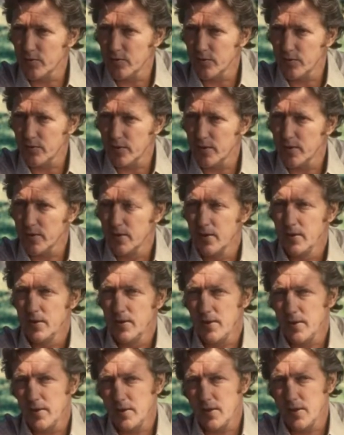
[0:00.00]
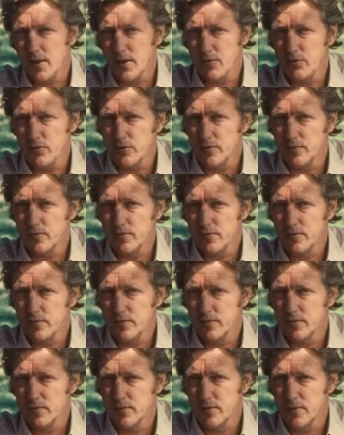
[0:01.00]
it was a, a clash of,
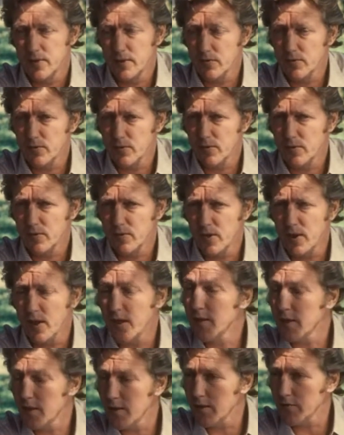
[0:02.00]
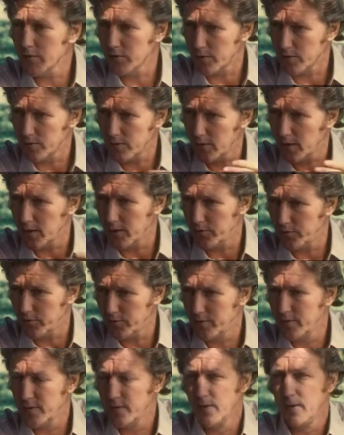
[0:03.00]
it was an ideological clash
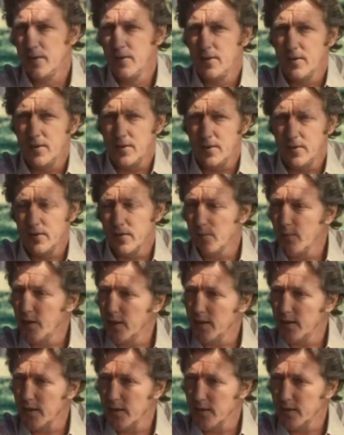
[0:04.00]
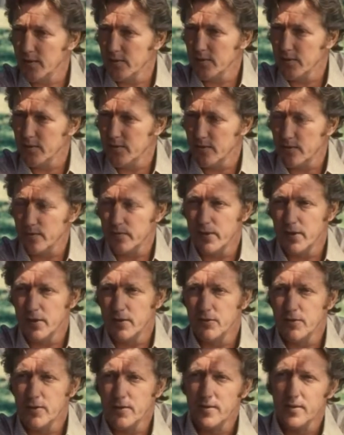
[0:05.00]
on the mainland of
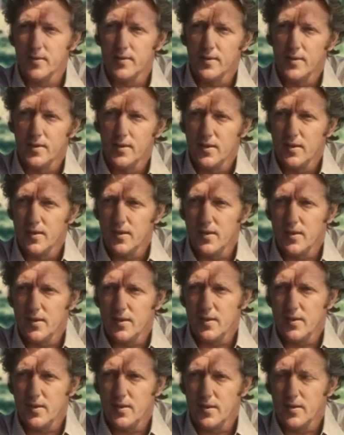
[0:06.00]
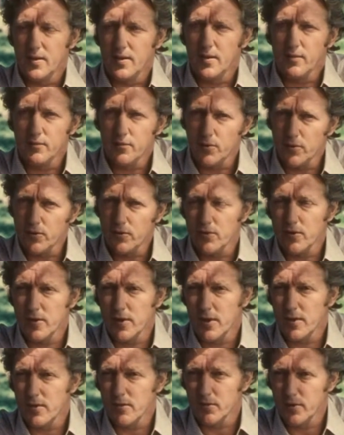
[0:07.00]
Asia. Uh, of course, the
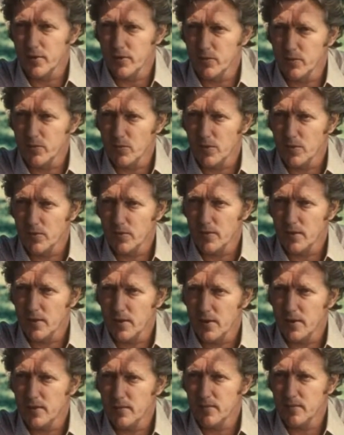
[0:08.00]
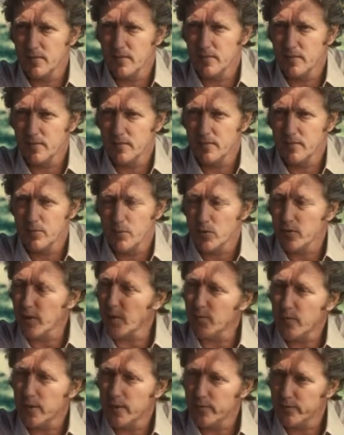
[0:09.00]
other reason was that I built
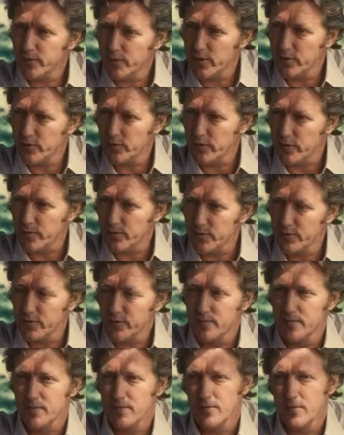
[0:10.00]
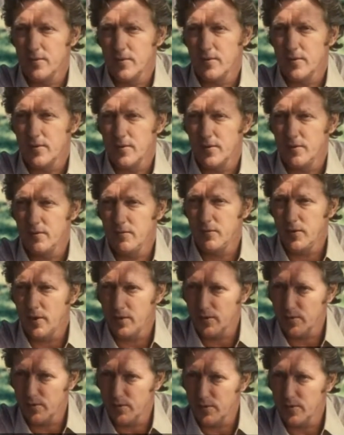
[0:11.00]
up many friendships with the
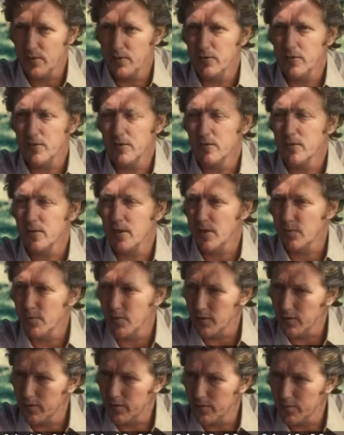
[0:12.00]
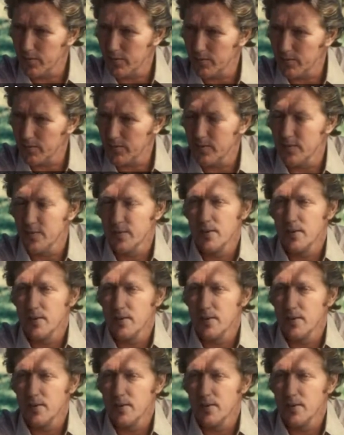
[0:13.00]
Vietnamese and Cambodian people